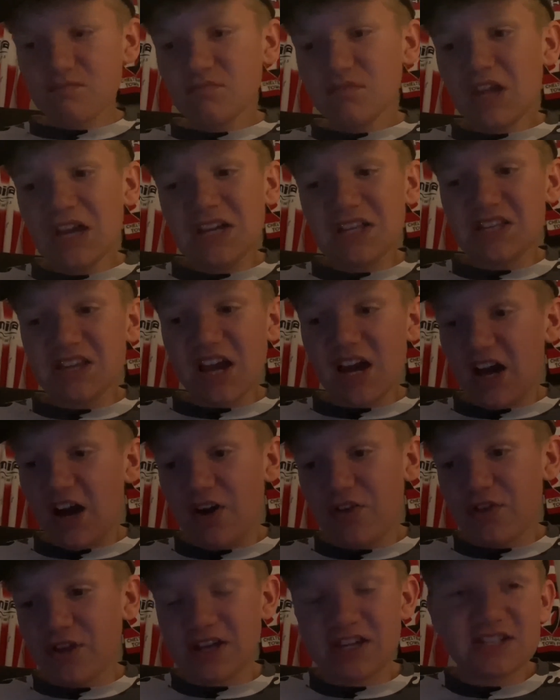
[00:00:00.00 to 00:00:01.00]
yeah, I
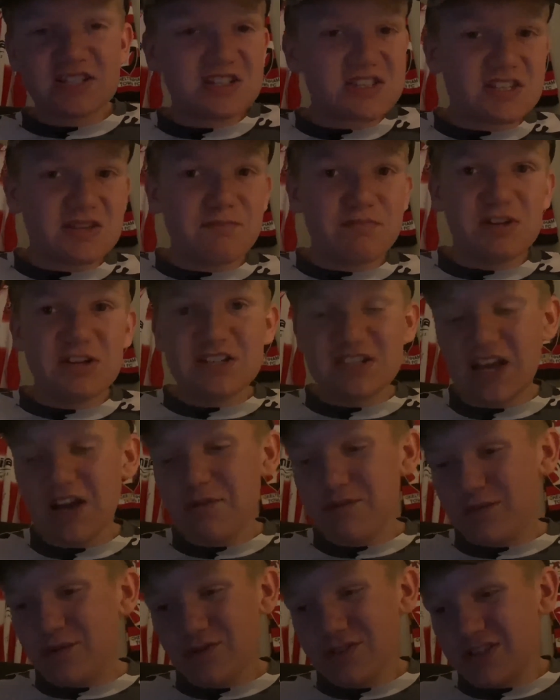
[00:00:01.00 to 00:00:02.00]
think it's as simple as that.
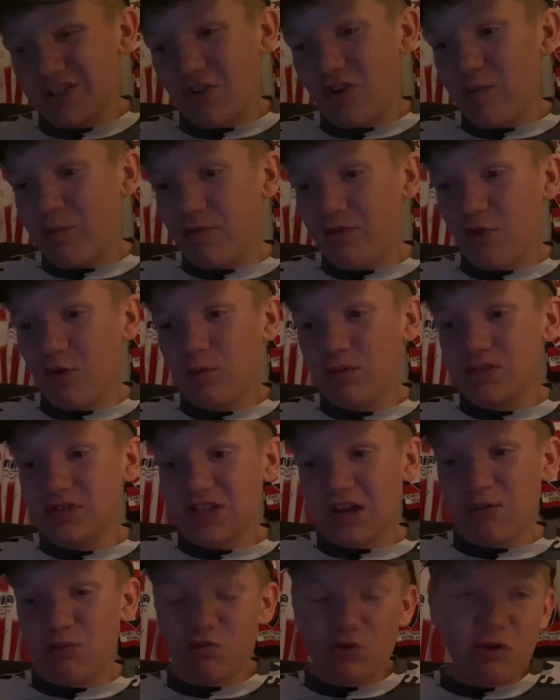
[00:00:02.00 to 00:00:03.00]
It was a great performance,
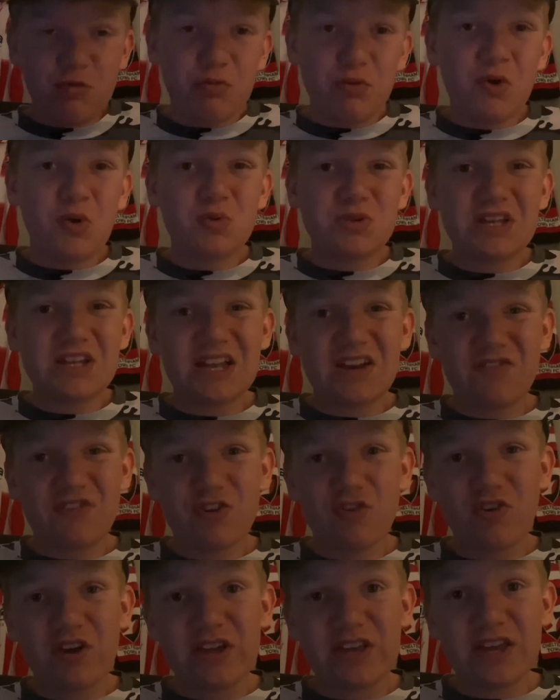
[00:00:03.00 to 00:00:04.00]
and Will Boyle did have a
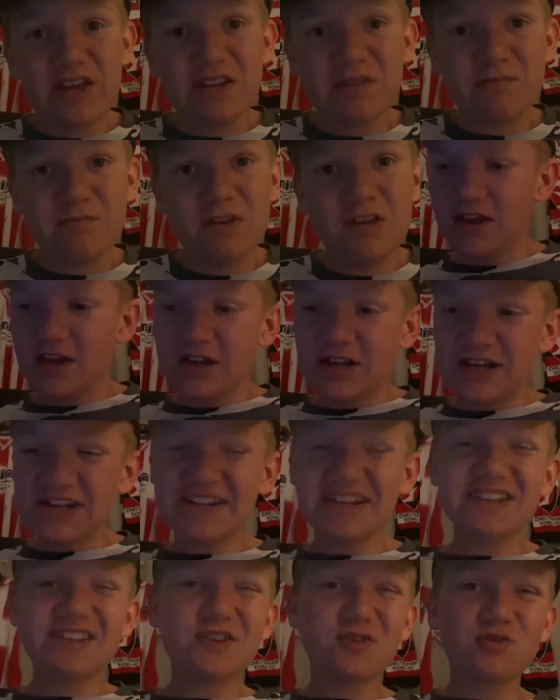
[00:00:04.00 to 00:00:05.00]
great game. He
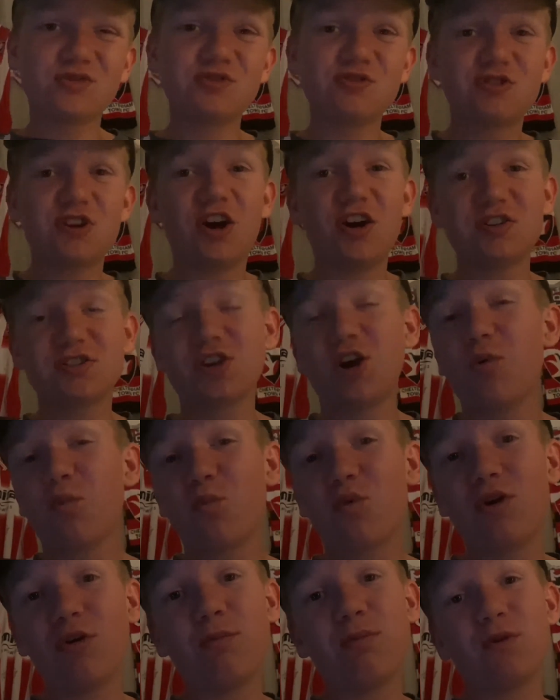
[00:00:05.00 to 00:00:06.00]
did also touch on
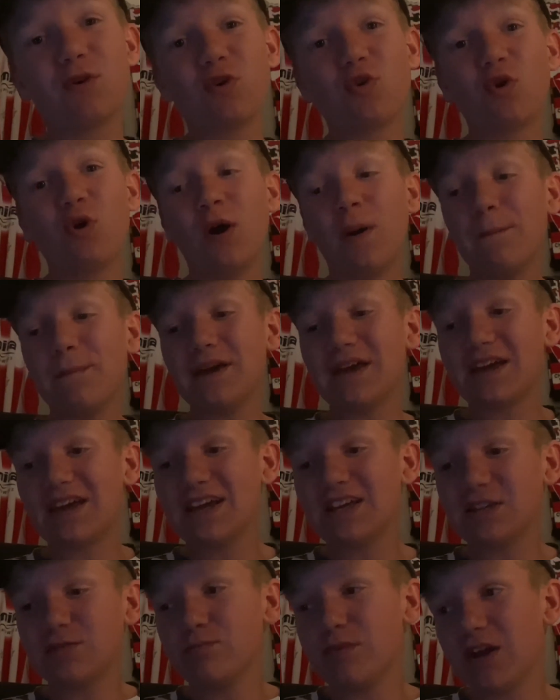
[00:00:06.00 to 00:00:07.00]
Will Boyle being
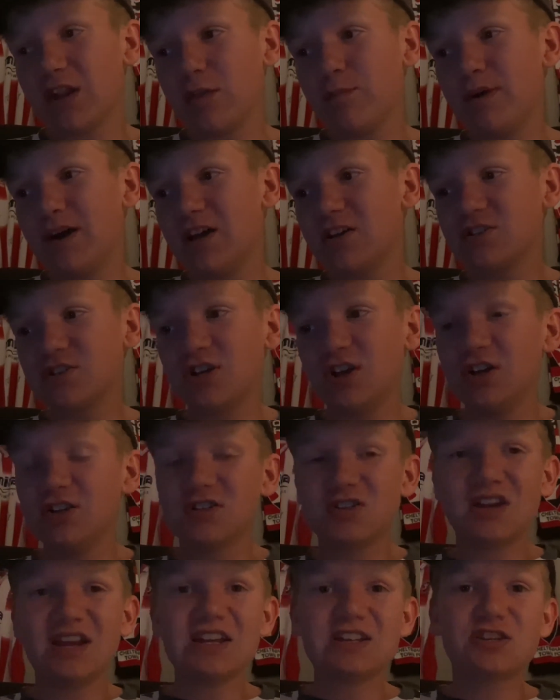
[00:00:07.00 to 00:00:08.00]
his man of the match.
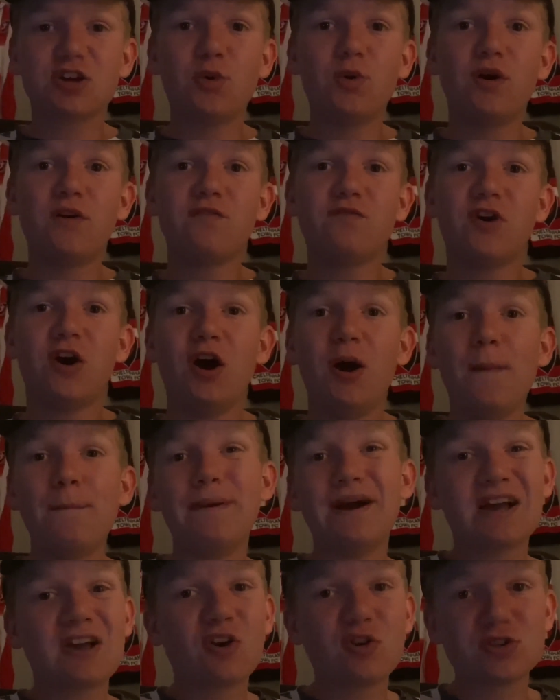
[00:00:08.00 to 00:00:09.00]
So let's go
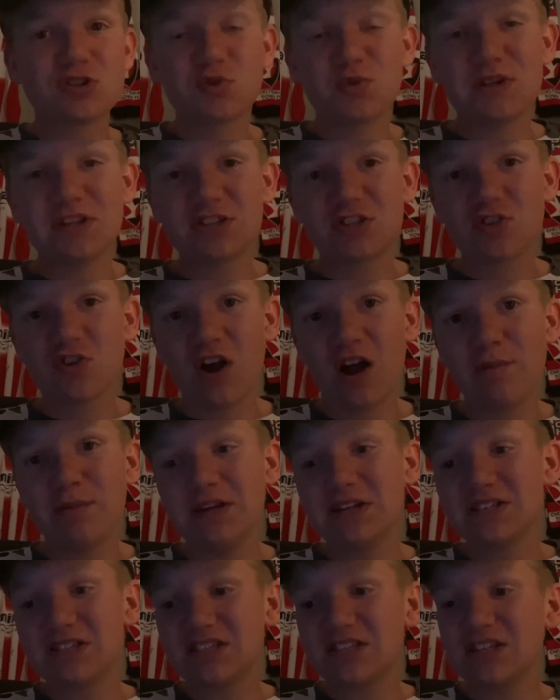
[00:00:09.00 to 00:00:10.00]
back onto Instagram
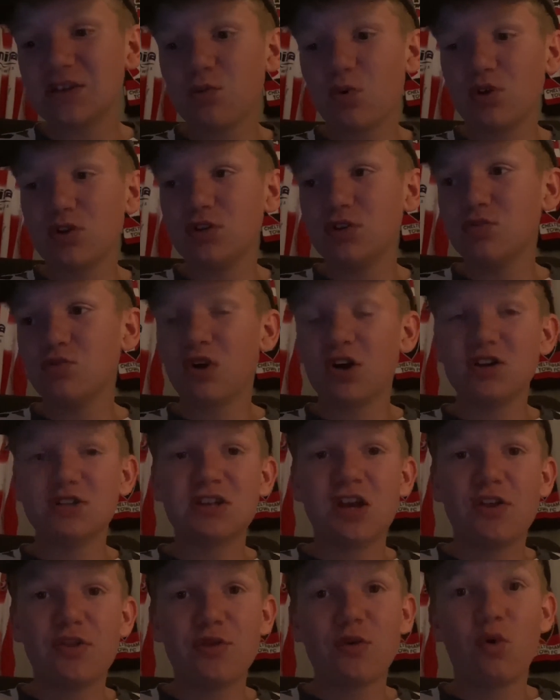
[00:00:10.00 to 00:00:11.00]
to see what you guys
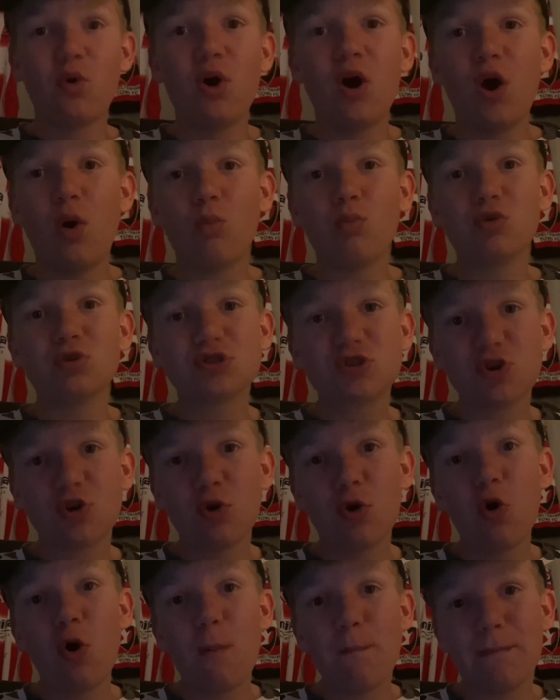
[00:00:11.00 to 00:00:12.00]
thought was
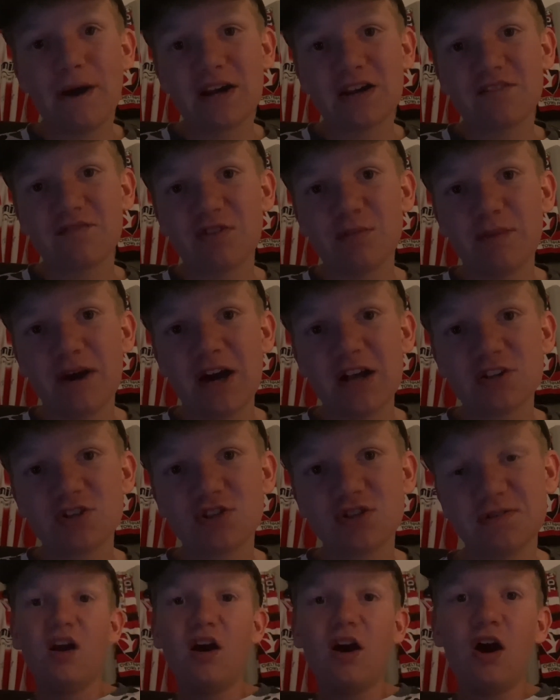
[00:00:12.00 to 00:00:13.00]
your man of the
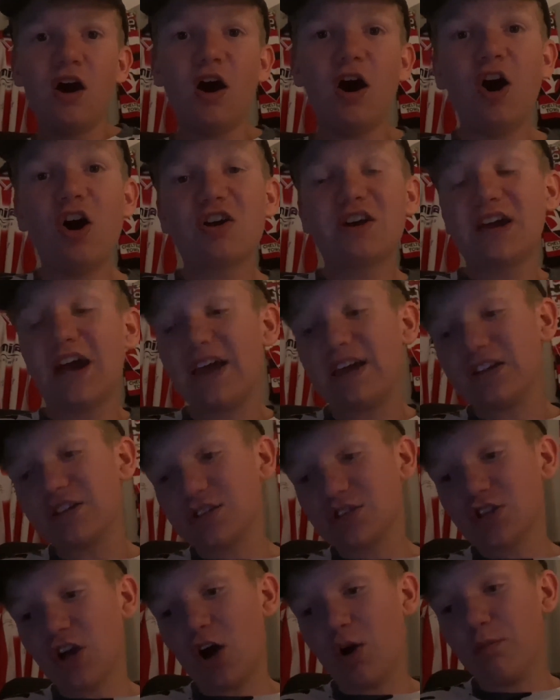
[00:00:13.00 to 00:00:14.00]
match. Okay,
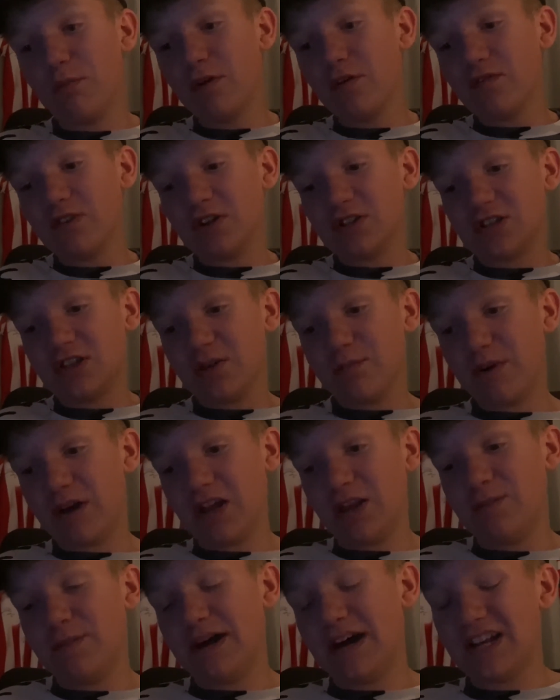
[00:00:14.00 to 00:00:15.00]
so moving on to the man of
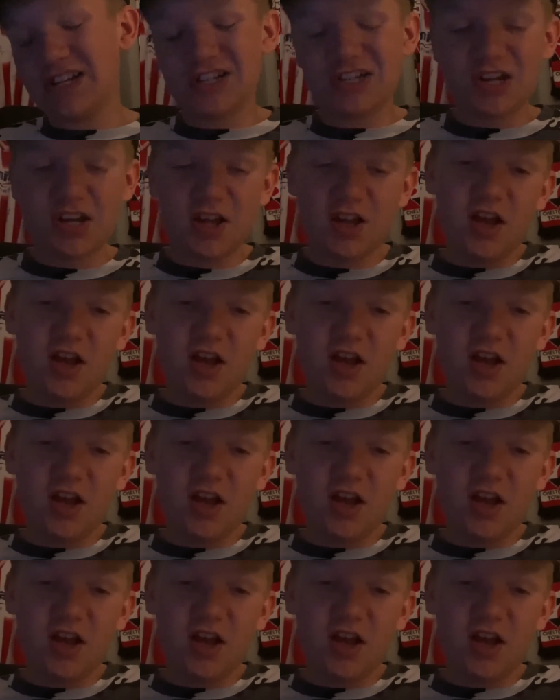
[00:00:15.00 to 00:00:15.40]
the match.